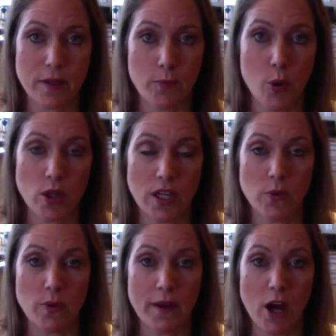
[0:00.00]

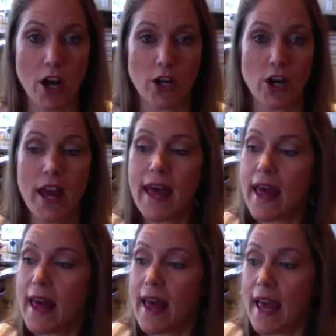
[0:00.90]
Portland with my daughter.
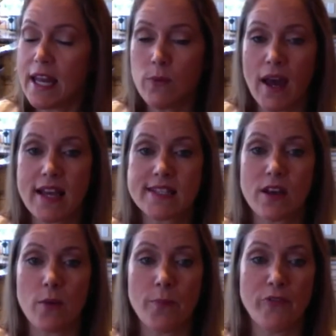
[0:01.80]
Anyways,
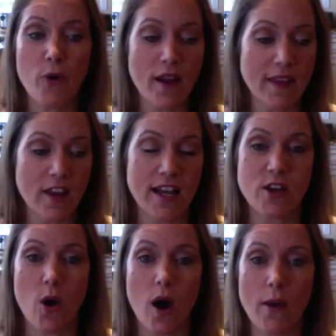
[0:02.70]
before I let you
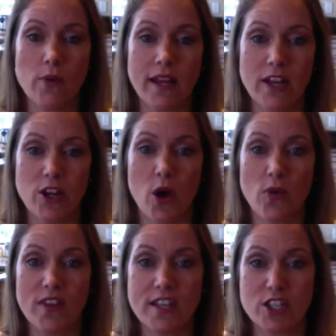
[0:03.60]
guys go, I will let you
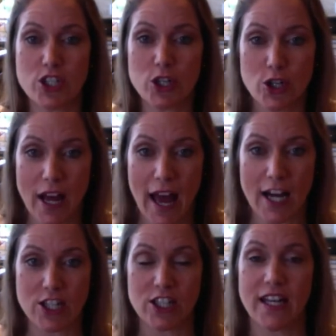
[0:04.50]
know this shirt
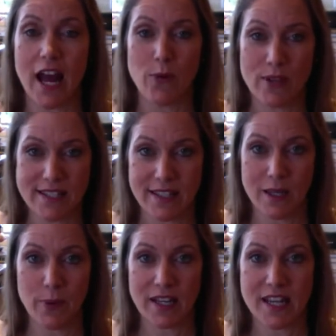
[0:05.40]
actually I recently
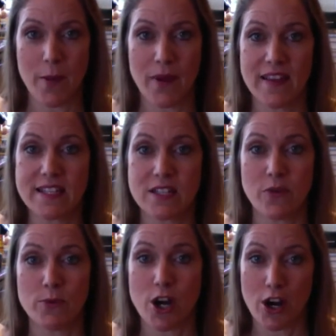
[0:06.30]
picked up, and this is
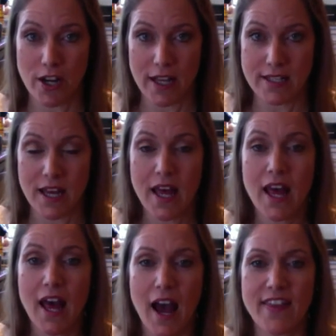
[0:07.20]
from Target.
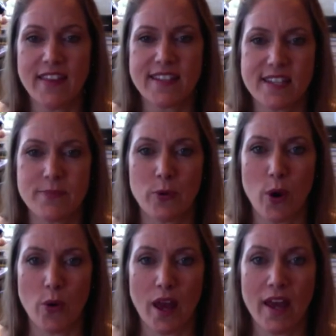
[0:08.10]
I think this is
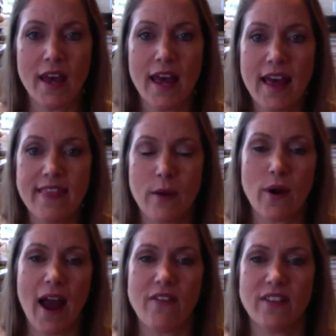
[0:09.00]
Merona. They were
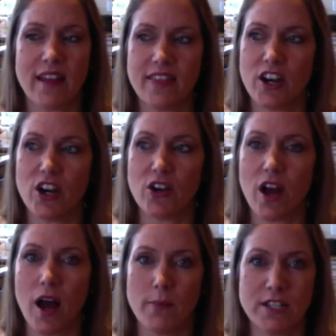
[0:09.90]
having like
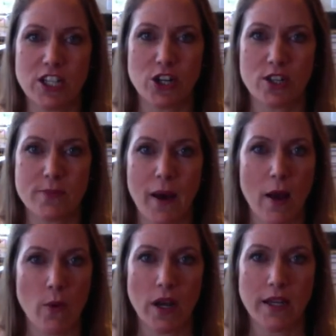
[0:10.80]
their um, t-shirts,
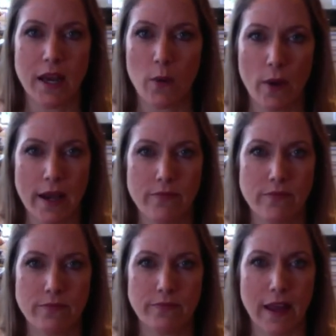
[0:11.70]
buy one, get one
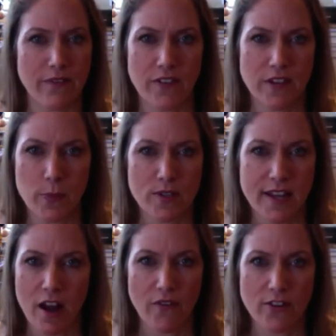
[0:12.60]
like
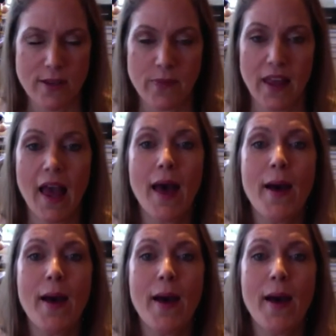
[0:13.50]
50% off or something.